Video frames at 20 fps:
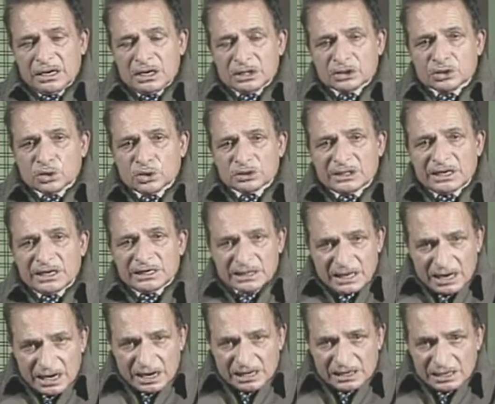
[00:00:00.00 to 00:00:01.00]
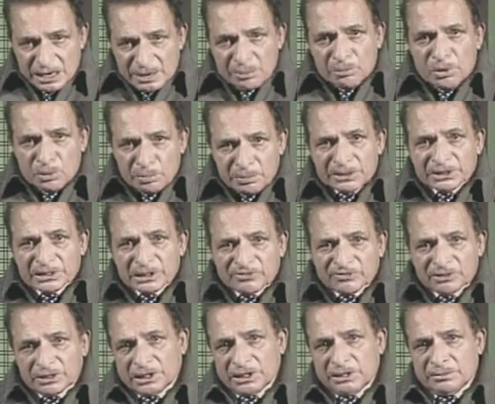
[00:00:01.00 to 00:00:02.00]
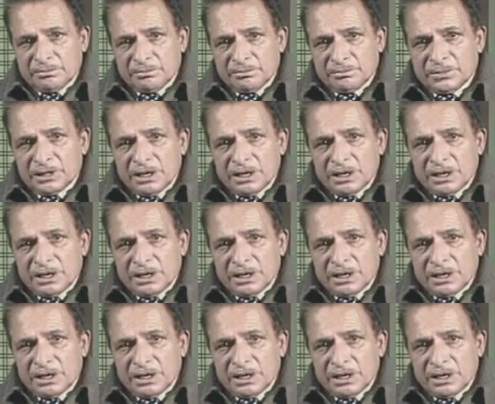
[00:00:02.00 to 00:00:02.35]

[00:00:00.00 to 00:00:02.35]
so that at a moment of time,